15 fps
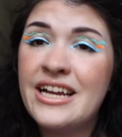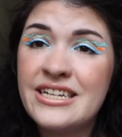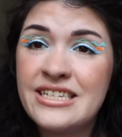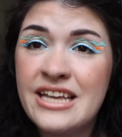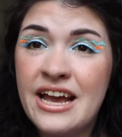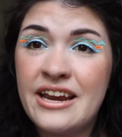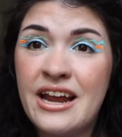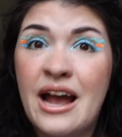I
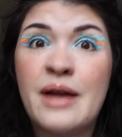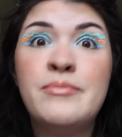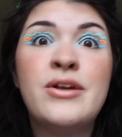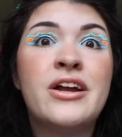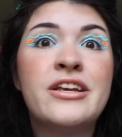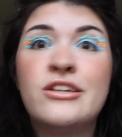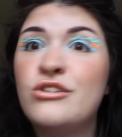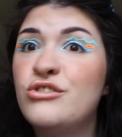said, I'm
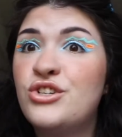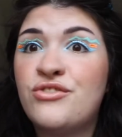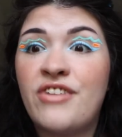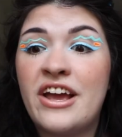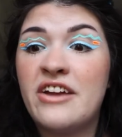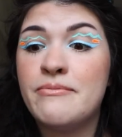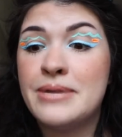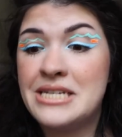not a huge
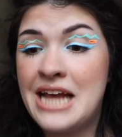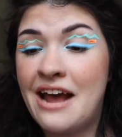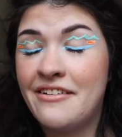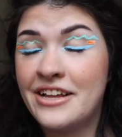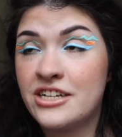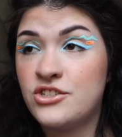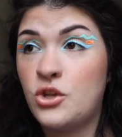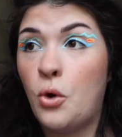fan of metallics.